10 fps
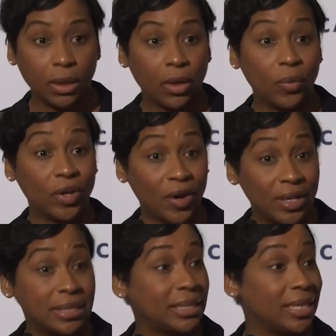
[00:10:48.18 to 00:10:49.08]
We are
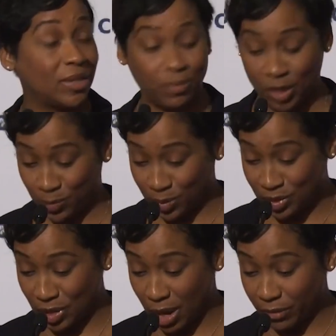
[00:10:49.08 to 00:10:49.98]
indeed the
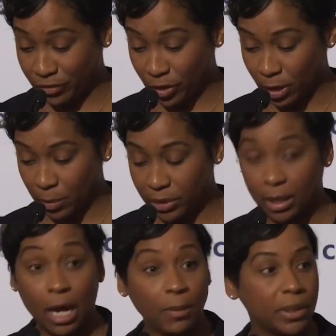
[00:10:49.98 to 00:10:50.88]
people's law firm with an
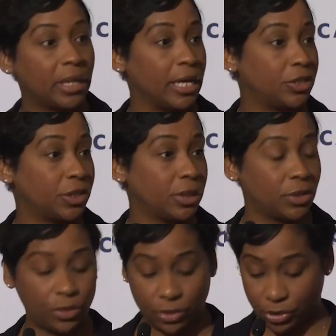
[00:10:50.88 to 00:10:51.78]
obligation
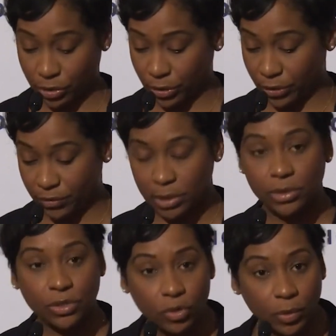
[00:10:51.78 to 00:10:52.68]
to serve
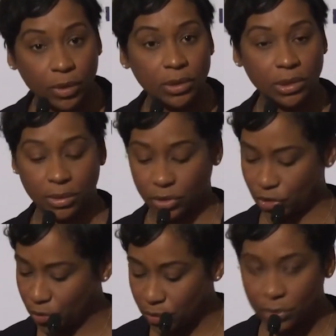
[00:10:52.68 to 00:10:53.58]
consumers,
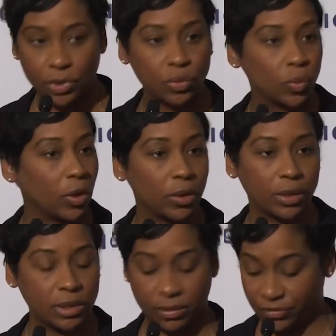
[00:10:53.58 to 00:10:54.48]
students,
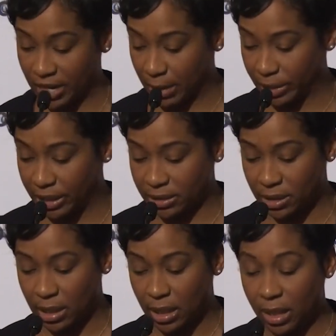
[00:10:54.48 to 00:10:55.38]
workers, and families
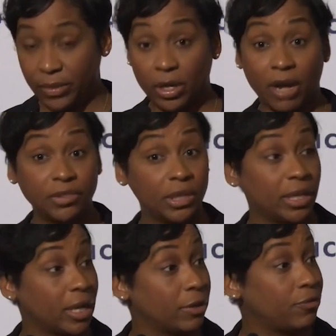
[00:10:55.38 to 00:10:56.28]
that often
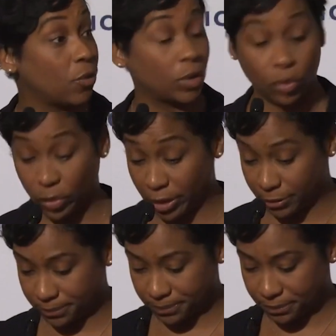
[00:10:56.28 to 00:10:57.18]
cannot afford a lawyer.
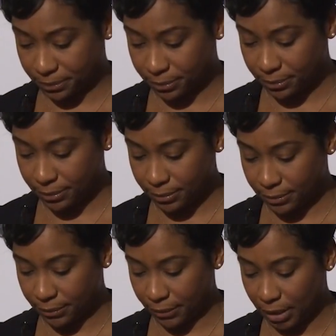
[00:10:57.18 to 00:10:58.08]

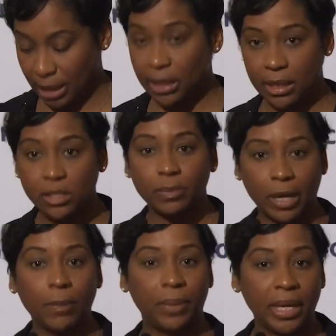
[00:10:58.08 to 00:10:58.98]
It is
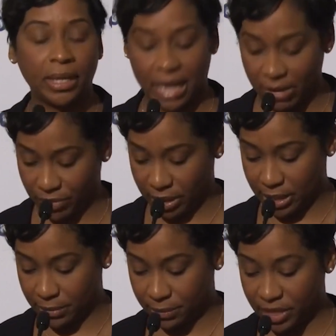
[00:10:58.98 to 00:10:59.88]
about being an
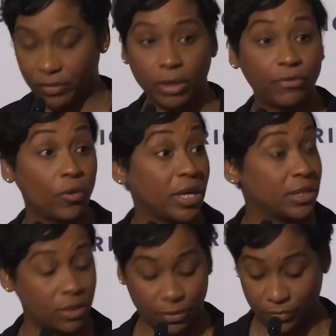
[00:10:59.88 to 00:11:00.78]
advocate, giving a voice
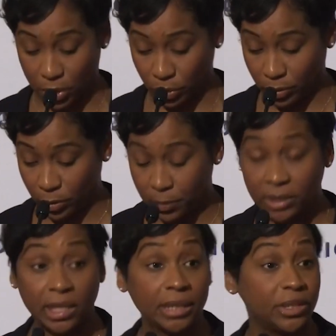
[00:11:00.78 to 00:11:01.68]
to the vulnerable,
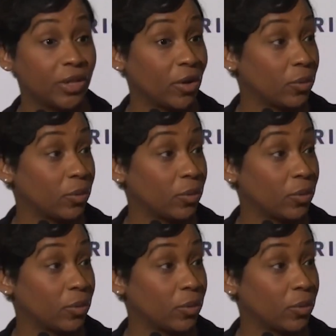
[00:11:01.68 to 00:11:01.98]
protecting our